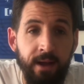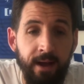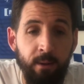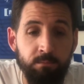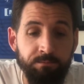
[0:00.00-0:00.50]

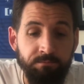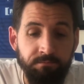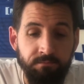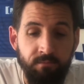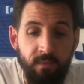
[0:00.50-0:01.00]

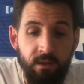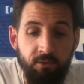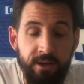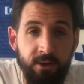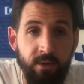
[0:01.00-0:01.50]

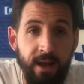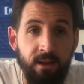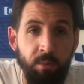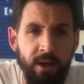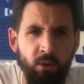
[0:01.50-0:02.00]
3-0 down
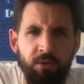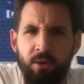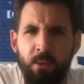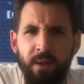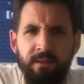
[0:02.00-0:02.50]
at the break, or
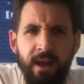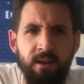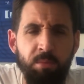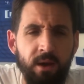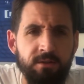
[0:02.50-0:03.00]
3-1 down
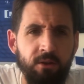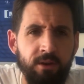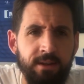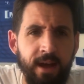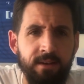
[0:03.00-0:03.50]
at the break,
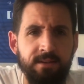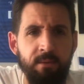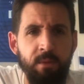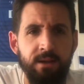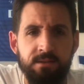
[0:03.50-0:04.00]
sorry, and down to
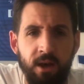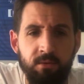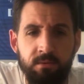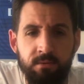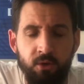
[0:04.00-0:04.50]
10 men.
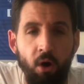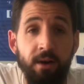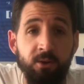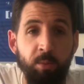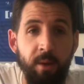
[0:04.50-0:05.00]
So not
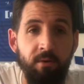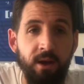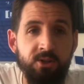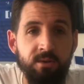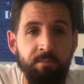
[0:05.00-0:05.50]
ideal
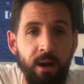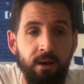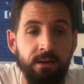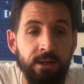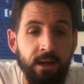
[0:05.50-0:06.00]
preparation,
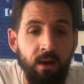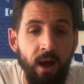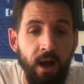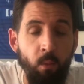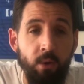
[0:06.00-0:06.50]
but
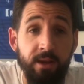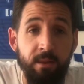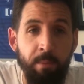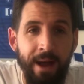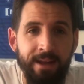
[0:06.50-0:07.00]
won't hit
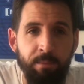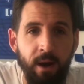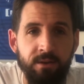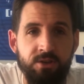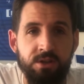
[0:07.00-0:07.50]
the panic
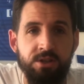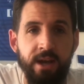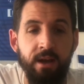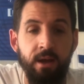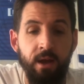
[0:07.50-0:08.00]
button just
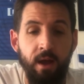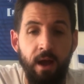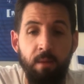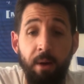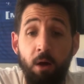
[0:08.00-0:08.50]
yet.
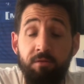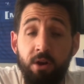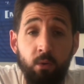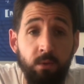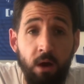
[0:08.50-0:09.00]
But
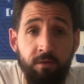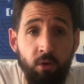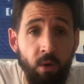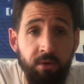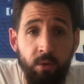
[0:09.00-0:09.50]
overall, I
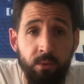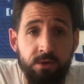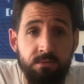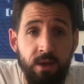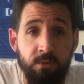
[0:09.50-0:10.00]
thought it
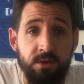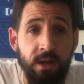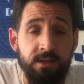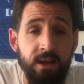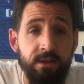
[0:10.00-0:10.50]
was a
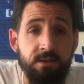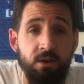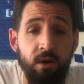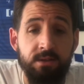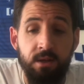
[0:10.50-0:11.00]
decent
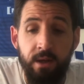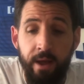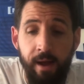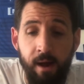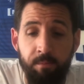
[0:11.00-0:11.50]
exercise.
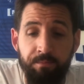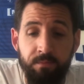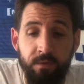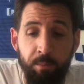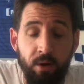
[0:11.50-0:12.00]

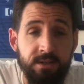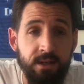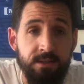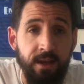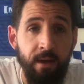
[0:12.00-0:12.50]
The
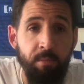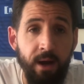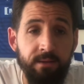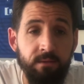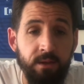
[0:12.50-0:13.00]
pre-season
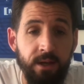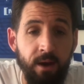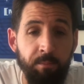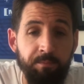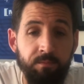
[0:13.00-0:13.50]
campaign,
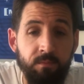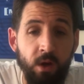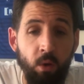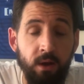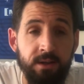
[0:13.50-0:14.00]

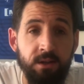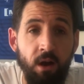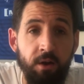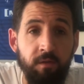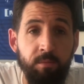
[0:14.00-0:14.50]
the quality
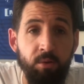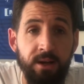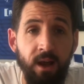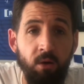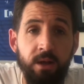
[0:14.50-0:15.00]
started off
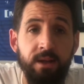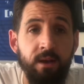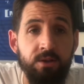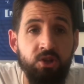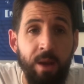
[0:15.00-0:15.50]
pretty lowly
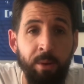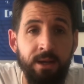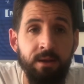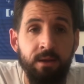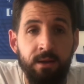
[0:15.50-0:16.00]
at
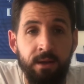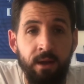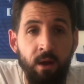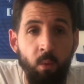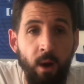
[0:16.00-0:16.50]
Sheppey,
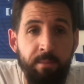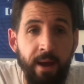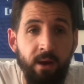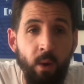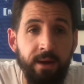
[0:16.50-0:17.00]
way
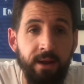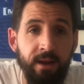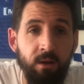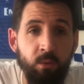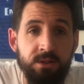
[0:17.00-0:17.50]
back when
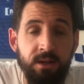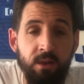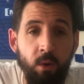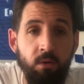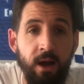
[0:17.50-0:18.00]
England was still
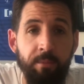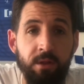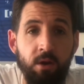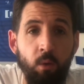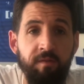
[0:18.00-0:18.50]
in the World Cup
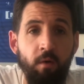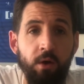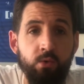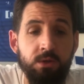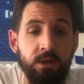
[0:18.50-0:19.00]
in the
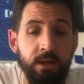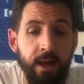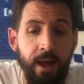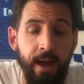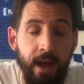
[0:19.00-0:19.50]
quarterfinals.
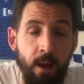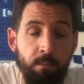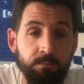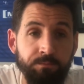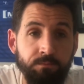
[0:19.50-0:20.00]

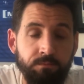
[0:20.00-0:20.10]
And